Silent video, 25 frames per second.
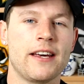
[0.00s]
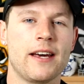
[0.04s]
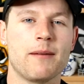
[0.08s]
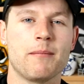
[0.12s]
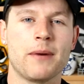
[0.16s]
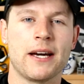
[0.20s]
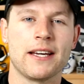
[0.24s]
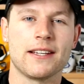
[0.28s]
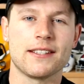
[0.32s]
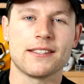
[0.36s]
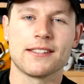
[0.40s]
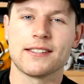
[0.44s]
that
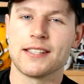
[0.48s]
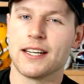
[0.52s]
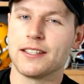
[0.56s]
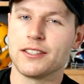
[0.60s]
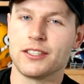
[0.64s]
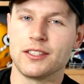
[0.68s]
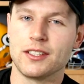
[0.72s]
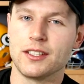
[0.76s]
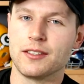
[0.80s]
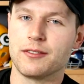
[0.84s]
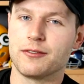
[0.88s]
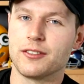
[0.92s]
makes
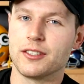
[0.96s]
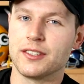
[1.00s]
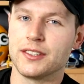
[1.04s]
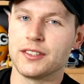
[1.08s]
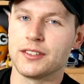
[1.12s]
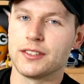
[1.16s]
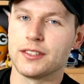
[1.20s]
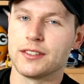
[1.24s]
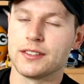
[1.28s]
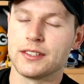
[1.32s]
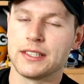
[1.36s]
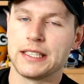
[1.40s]
such a
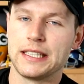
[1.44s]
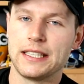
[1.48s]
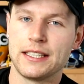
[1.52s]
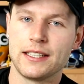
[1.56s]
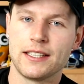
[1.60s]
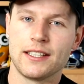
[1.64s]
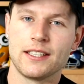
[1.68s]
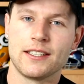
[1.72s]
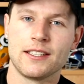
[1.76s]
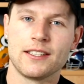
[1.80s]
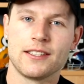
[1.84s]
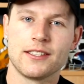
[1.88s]
difference.
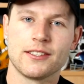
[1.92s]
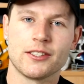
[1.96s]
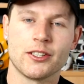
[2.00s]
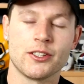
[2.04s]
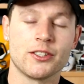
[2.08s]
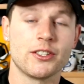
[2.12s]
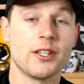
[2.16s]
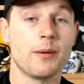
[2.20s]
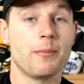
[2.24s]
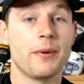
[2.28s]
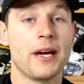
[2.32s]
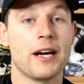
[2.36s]
So
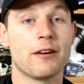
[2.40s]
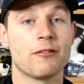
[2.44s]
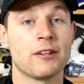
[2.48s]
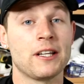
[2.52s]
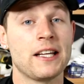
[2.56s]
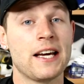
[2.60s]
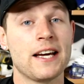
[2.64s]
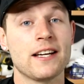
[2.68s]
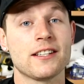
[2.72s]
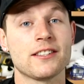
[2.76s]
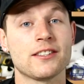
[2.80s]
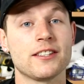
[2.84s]
sit back,
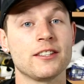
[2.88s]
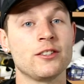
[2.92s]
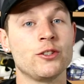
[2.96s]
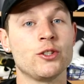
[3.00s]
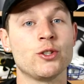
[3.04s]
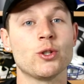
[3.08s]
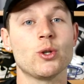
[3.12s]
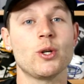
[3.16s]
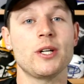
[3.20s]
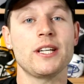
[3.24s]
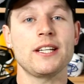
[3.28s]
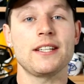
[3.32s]
relax,
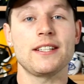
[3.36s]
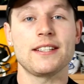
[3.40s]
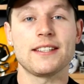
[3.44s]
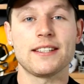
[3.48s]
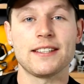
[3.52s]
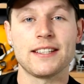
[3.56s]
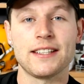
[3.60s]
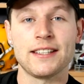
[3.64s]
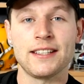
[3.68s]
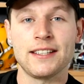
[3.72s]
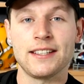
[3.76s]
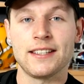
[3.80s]
enjoy
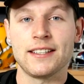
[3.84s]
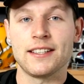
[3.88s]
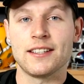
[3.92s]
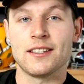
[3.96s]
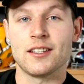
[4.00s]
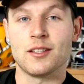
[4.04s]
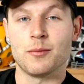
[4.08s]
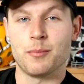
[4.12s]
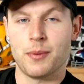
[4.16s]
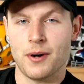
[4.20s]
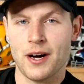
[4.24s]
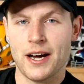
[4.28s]

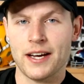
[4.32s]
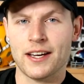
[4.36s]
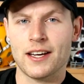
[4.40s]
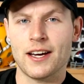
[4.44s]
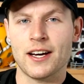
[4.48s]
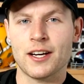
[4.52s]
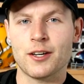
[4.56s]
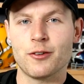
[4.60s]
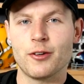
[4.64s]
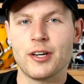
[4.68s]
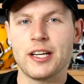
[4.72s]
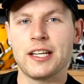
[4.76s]
the
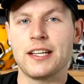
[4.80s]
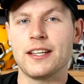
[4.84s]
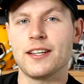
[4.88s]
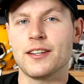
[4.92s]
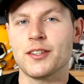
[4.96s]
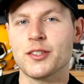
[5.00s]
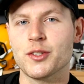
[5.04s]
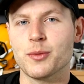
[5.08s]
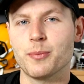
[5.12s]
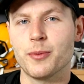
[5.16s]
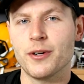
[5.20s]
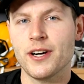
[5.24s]
Paekakariki
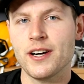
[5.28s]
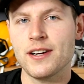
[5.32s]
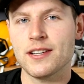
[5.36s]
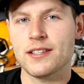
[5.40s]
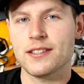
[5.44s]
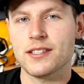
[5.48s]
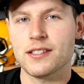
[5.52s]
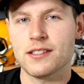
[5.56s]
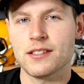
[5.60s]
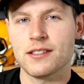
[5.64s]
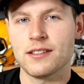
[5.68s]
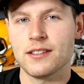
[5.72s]

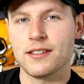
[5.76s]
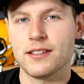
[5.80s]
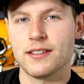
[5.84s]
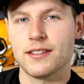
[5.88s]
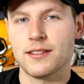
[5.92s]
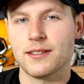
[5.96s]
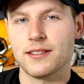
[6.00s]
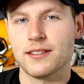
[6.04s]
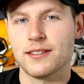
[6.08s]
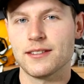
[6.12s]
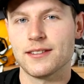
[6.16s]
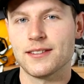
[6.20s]
Express,
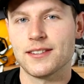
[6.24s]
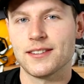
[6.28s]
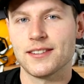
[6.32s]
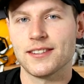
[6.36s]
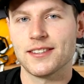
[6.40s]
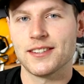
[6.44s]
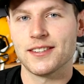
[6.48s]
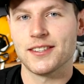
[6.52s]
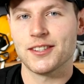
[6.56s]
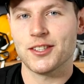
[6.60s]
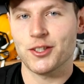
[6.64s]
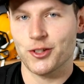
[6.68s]

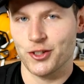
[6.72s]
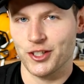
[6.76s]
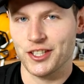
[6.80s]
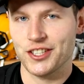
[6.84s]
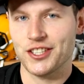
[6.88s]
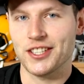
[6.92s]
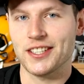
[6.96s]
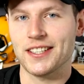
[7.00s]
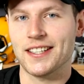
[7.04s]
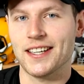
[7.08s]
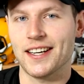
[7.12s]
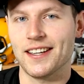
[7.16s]

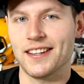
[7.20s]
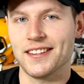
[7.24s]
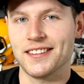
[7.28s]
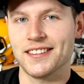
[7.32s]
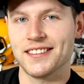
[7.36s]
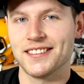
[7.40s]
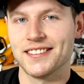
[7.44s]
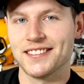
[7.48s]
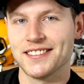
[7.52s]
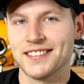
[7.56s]
Christian Cullen.